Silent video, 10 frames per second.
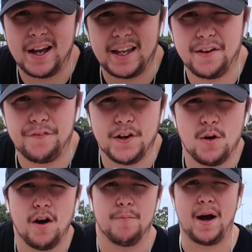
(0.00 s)
I get a feel
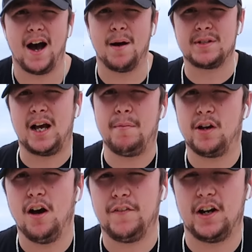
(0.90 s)
of my arms coming
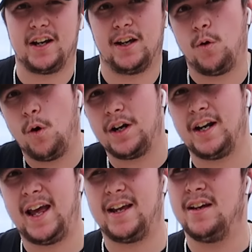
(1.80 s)
off and I can
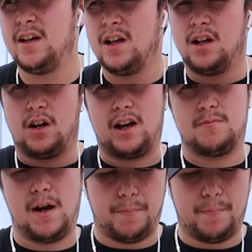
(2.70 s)
coordinate like my